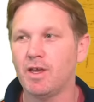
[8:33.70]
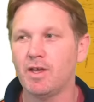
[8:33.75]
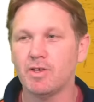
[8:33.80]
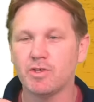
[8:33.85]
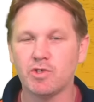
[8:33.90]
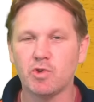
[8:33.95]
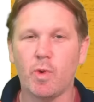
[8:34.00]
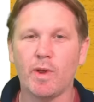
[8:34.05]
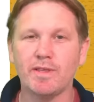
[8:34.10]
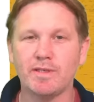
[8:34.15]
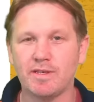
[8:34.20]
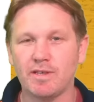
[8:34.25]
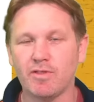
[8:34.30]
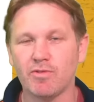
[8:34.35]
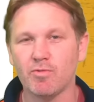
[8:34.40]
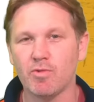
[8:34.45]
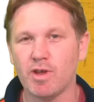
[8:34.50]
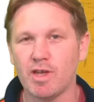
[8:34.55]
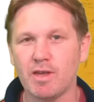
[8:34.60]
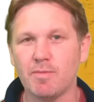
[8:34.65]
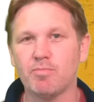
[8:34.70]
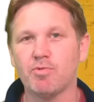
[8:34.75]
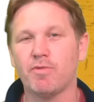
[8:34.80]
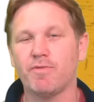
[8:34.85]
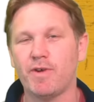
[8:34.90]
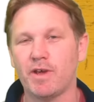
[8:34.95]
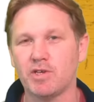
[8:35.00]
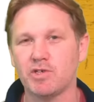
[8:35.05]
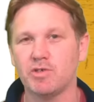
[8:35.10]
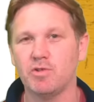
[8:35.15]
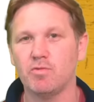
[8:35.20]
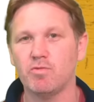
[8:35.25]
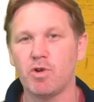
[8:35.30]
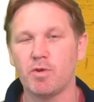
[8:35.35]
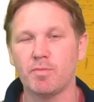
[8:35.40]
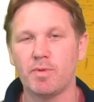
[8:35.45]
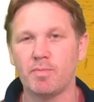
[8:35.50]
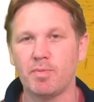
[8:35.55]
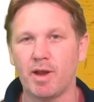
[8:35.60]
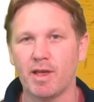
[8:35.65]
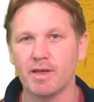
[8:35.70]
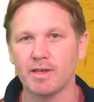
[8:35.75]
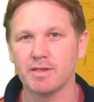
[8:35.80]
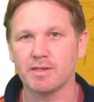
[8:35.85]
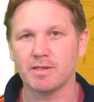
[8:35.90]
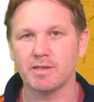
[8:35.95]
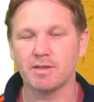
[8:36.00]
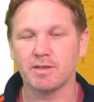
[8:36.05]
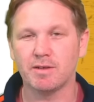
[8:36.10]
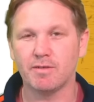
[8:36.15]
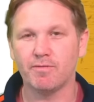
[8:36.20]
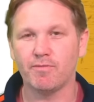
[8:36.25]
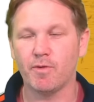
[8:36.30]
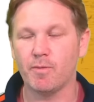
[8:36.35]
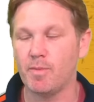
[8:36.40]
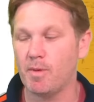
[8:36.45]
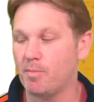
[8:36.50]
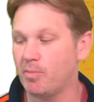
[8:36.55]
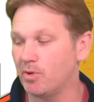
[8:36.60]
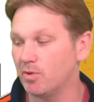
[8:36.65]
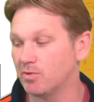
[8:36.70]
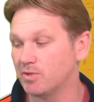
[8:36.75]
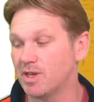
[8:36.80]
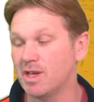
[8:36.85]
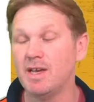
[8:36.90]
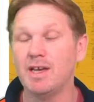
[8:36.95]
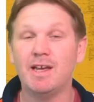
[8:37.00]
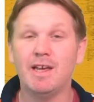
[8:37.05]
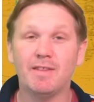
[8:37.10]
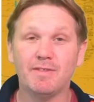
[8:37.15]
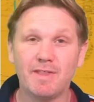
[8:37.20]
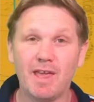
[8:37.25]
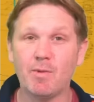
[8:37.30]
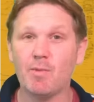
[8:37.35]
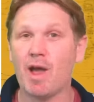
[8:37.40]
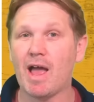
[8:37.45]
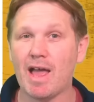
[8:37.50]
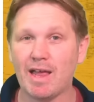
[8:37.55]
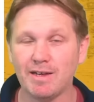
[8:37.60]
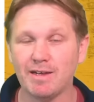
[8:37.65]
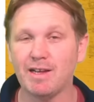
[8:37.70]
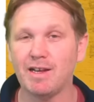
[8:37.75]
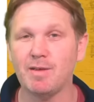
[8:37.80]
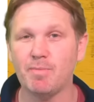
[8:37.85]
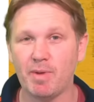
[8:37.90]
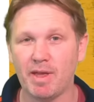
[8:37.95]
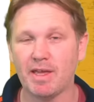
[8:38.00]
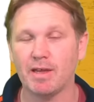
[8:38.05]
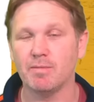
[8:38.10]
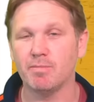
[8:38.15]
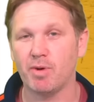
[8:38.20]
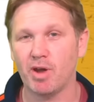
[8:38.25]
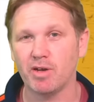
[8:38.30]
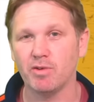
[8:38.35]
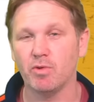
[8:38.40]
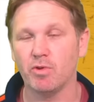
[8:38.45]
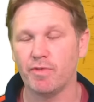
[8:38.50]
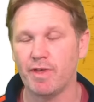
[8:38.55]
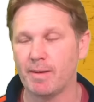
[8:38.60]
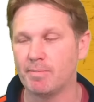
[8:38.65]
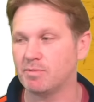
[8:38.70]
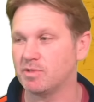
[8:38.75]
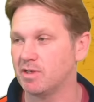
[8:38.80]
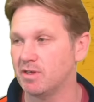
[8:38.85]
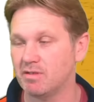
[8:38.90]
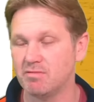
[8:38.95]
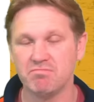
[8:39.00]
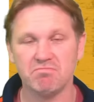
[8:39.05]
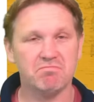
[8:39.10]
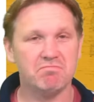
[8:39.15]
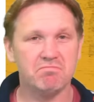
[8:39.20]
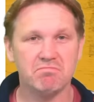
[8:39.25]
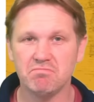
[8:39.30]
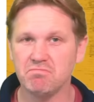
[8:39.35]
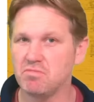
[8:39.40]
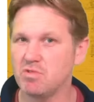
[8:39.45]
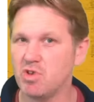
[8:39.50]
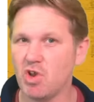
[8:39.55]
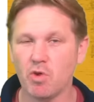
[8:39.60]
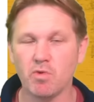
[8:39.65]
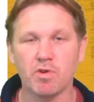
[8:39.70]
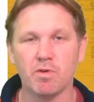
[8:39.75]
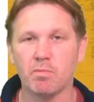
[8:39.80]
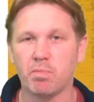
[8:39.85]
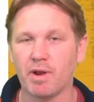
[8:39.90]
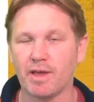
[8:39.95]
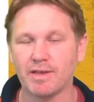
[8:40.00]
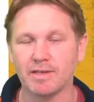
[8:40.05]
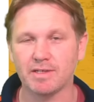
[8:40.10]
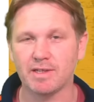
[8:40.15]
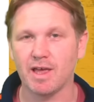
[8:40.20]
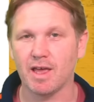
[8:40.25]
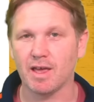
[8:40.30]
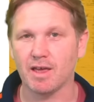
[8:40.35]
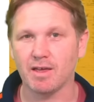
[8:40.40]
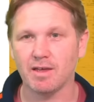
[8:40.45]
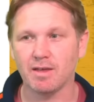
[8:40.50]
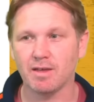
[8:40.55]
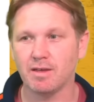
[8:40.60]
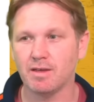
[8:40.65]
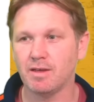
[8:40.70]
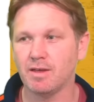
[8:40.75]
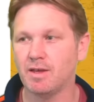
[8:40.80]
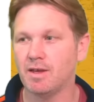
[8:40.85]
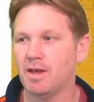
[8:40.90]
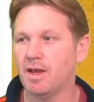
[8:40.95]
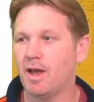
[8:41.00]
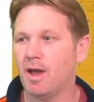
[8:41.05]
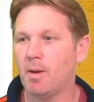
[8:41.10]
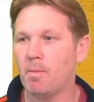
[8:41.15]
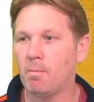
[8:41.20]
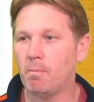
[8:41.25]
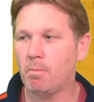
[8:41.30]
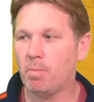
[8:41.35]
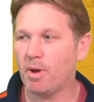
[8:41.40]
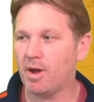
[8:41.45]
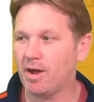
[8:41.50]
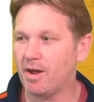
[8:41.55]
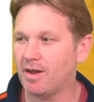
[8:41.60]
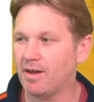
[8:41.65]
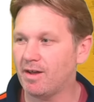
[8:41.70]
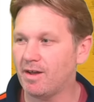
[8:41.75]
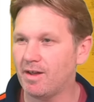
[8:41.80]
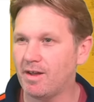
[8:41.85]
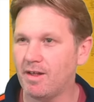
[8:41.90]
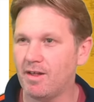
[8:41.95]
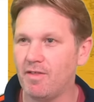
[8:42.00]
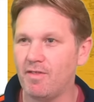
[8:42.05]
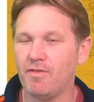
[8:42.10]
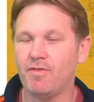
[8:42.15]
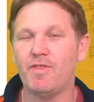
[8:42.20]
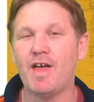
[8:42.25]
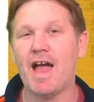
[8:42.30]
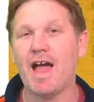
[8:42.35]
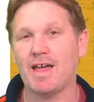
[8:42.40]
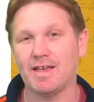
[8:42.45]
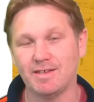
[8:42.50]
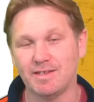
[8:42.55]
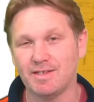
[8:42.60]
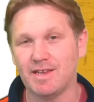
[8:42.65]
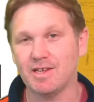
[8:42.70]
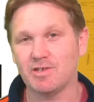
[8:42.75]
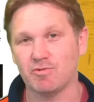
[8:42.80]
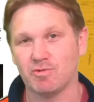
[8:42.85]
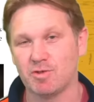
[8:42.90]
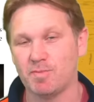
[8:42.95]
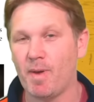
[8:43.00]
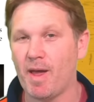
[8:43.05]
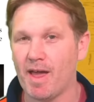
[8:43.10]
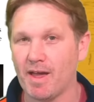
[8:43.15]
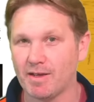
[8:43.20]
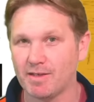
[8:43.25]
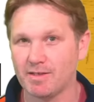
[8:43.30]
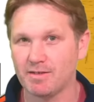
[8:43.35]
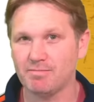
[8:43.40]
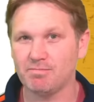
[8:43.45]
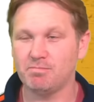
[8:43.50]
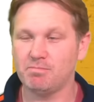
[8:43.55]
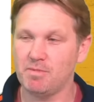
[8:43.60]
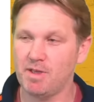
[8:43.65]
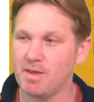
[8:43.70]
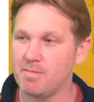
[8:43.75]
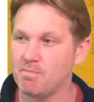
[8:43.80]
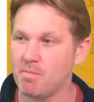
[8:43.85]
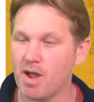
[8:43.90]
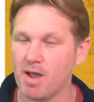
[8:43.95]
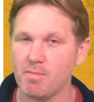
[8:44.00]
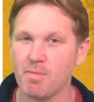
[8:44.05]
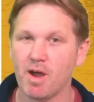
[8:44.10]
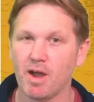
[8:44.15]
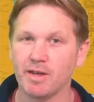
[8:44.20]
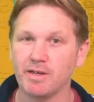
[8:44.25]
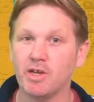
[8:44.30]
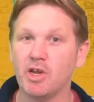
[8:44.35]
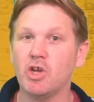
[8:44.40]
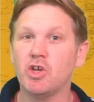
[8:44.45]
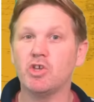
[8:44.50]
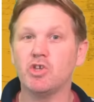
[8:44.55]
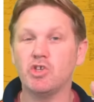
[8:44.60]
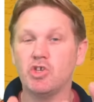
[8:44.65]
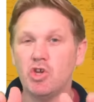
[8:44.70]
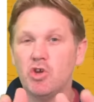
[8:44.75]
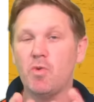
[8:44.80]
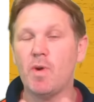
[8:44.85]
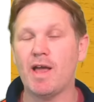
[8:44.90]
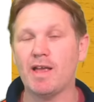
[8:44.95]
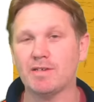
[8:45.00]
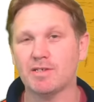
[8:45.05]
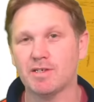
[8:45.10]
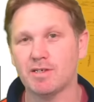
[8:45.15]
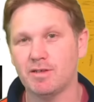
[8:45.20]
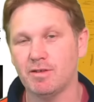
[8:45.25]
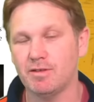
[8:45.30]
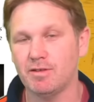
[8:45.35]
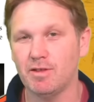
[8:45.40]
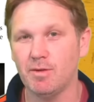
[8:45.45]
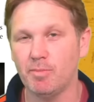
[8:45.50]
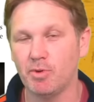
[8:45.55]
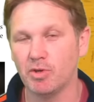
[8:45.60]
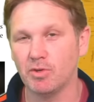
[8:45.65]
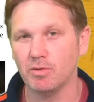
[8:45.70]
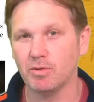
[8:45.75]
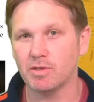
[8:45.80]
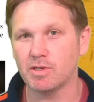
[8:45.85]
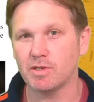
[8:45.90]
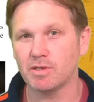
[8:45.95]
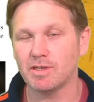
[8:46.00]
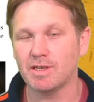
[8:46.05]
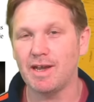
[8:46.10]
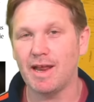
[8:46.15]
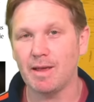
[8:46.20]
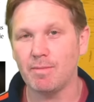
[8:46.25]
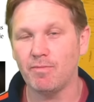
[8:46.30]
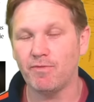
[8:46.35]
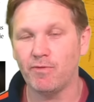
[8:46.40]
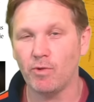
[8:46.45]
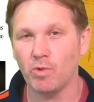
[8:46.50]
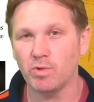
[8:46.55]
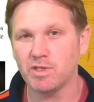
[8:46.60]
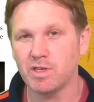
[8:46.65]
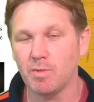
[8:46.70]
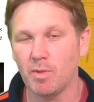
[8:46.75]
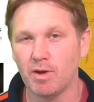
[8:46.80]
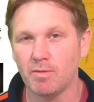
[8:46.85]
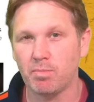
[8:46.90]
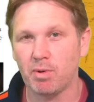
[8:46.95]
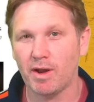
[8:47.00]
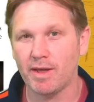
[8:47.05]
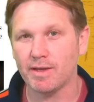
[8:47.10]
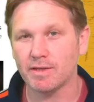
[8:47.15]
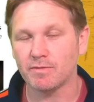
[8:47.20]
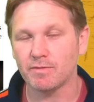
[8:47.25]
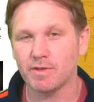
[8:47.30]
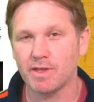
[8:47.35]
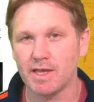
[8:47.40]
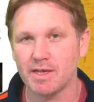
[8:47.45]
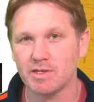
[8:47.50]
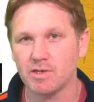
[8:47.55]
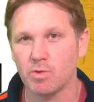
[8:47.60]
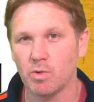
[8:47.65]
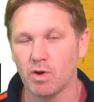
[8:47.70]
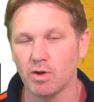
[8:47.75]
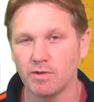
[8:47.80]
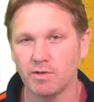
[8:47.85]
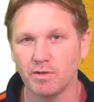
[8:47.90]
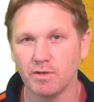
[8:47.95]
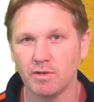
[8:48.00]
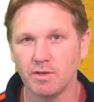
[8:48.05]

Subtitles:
23 professional rugby players from the Bulls? They were handily beaten by Northampton. No complaints there. But that is disrespect in my mind. You ask the Bulls to name 41 players for their squad,